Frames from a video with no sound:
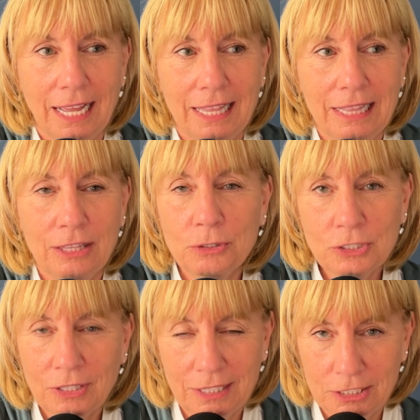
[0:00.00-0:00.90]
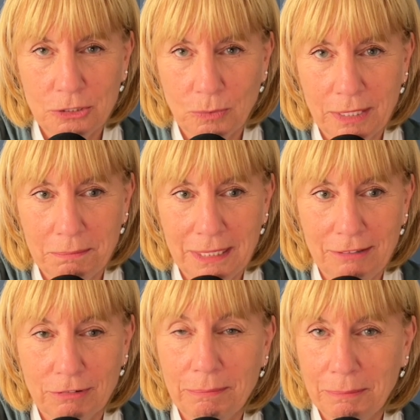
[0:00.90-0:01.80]
Those are the things you want to be
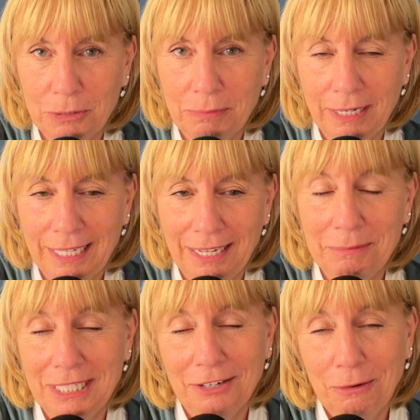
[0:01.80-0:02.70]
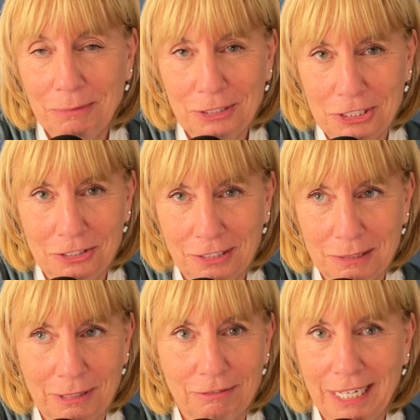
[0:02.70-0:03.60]
remembered by. I mean, in her book, she talks
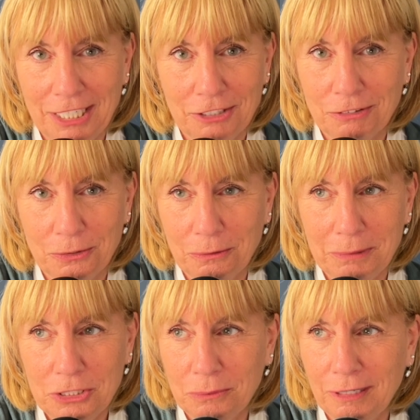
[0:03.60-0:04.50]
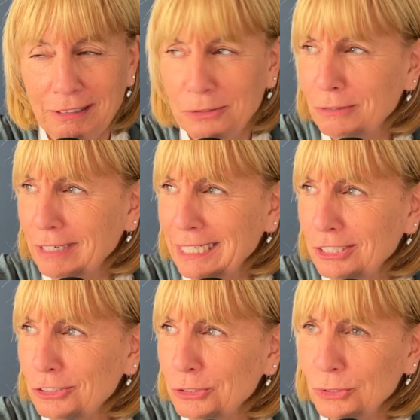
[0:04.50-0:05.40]
about writing your own obituary or writing
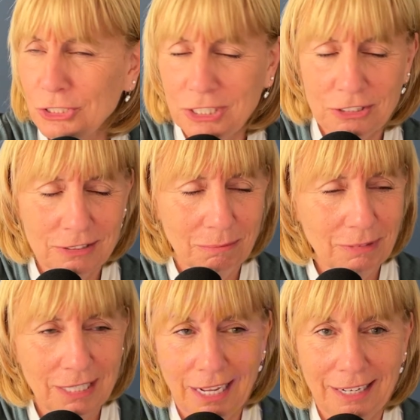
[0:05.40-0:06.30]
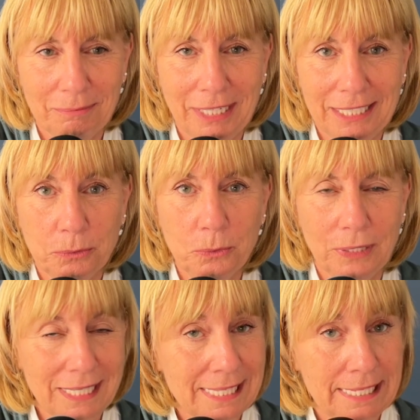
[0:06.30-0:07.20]
your eulogy or something. And I'm like, ooh,
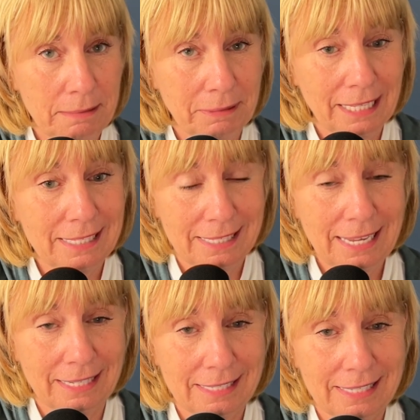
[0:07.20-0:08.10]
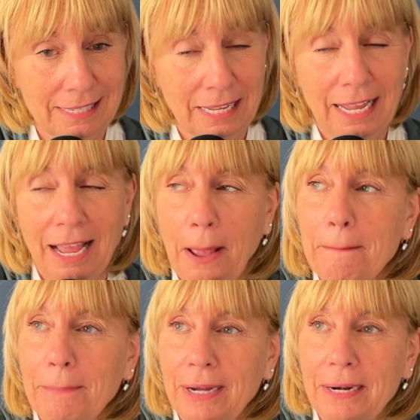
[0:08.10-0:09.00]
that's deep and that's intense.
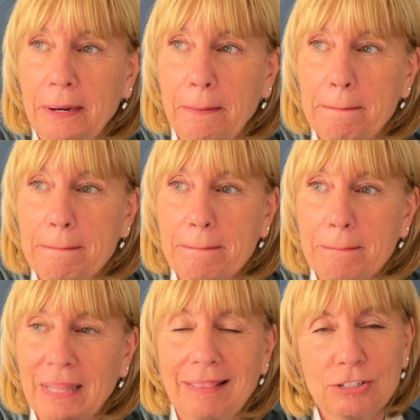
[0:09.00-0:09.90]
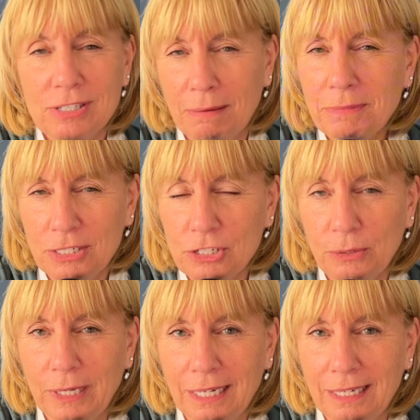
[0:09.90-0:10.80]
But there's something to
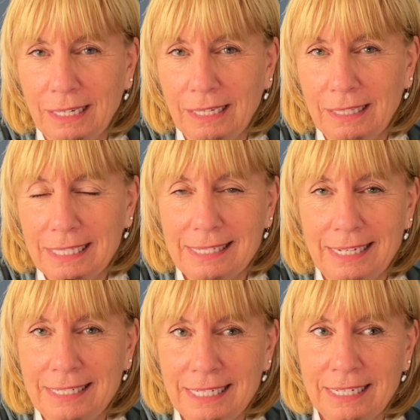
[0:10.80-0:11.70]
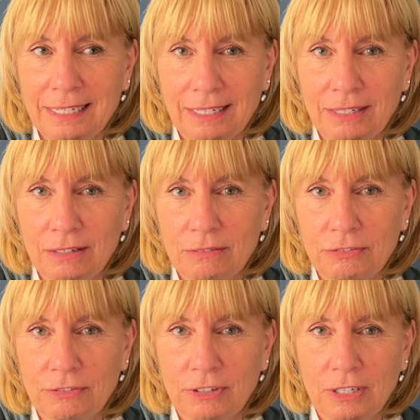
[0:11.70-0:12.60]
it. This idea of